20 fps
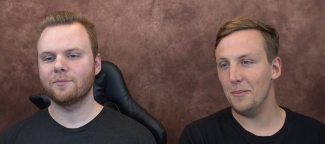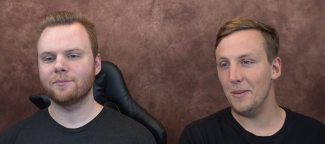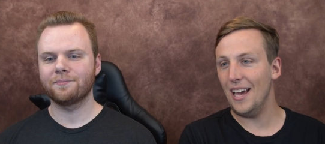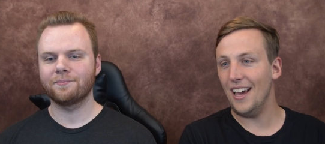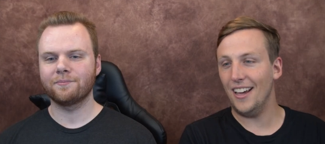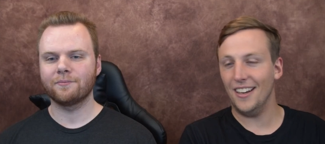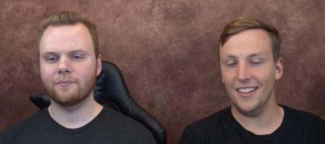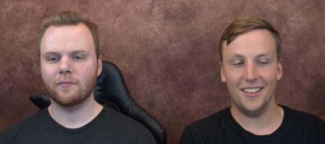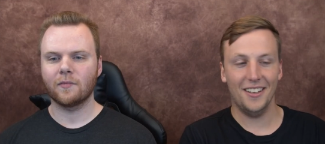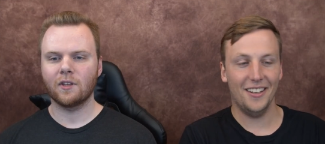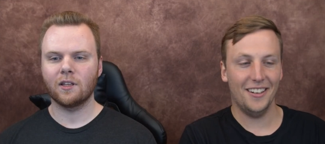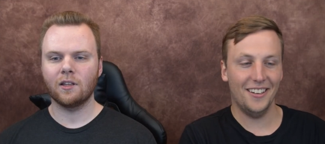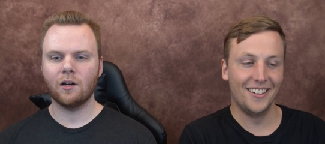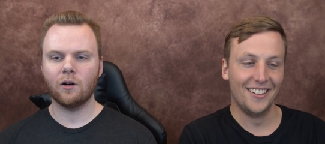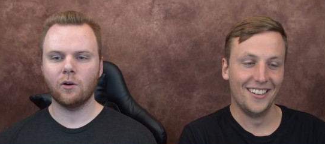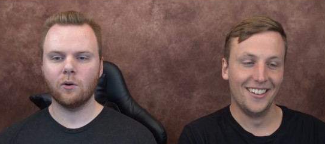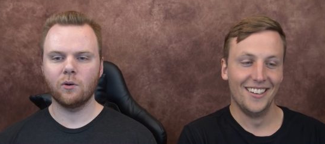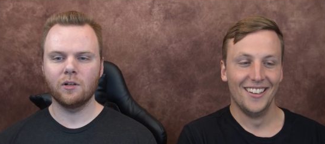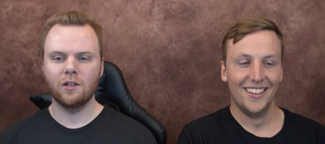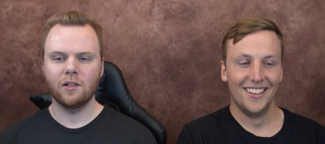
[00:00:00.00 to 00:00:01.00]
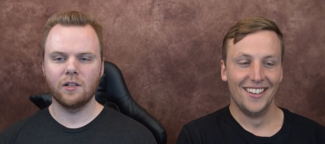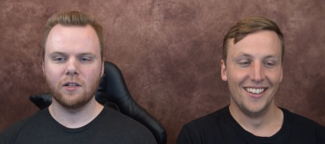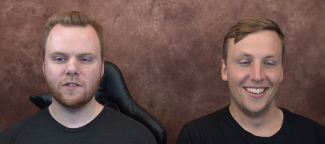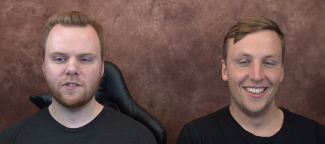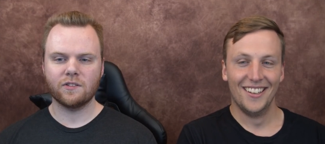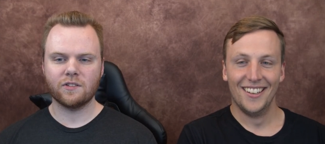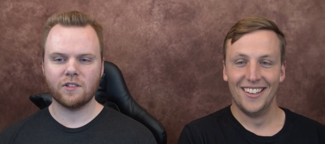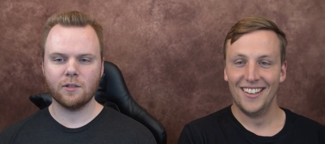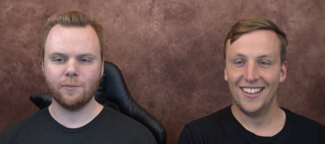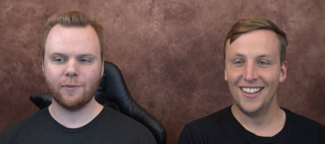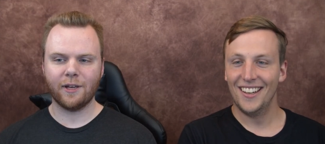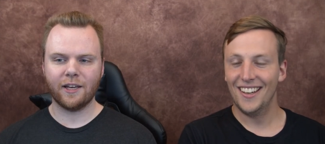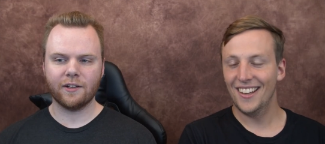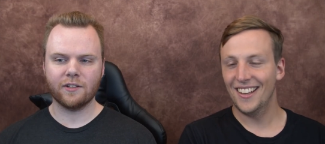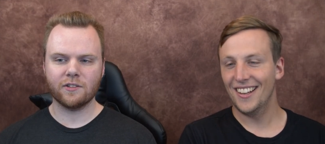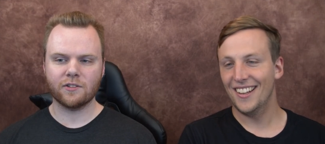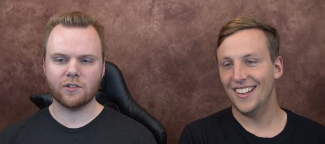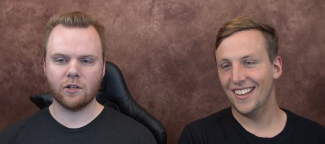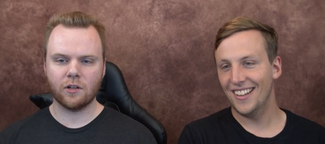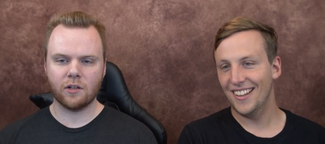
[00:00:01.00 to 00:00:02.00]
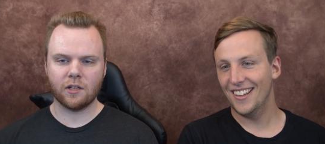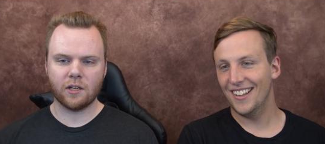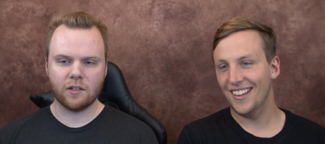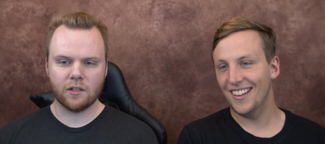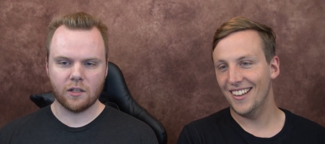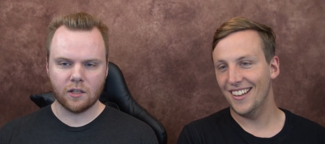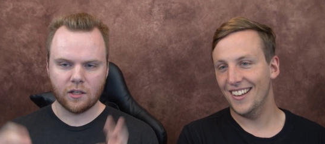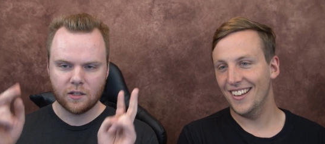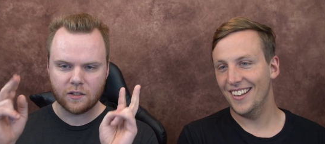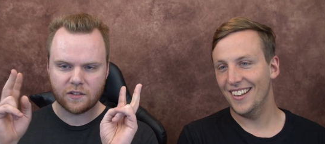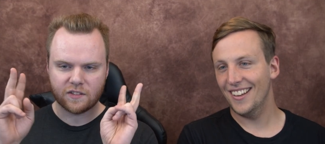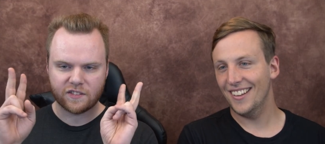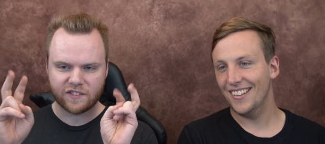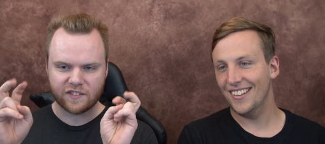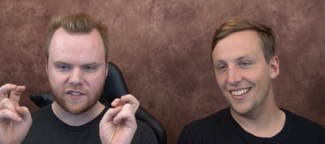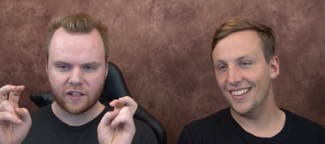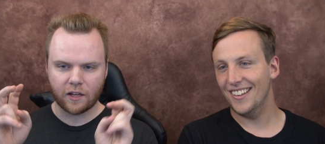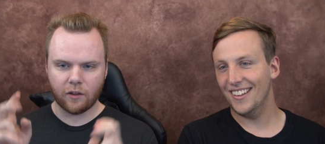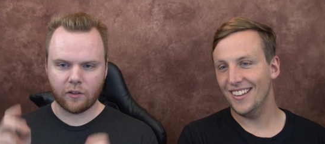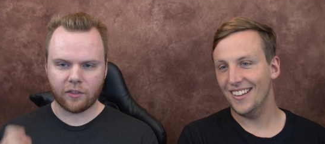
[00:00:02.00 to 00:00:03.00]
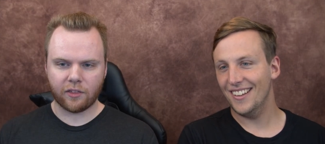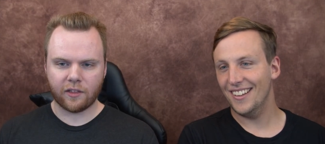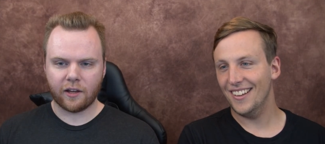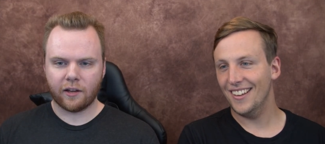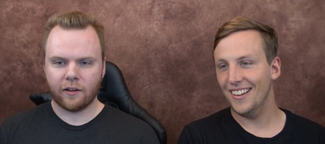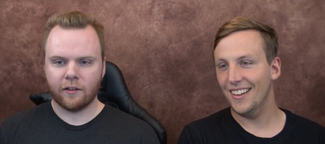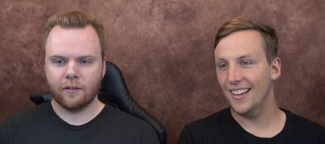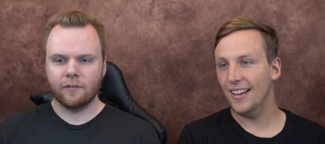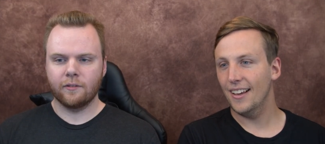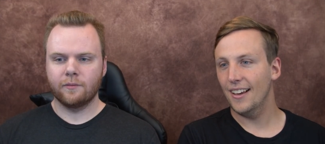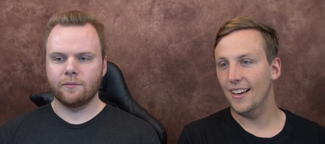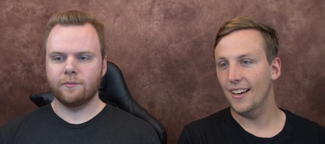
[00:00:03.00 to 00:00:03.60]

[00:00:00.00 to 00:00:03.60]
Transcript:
Speaker 1: a man. You know. No, Seaman is good at stealthing.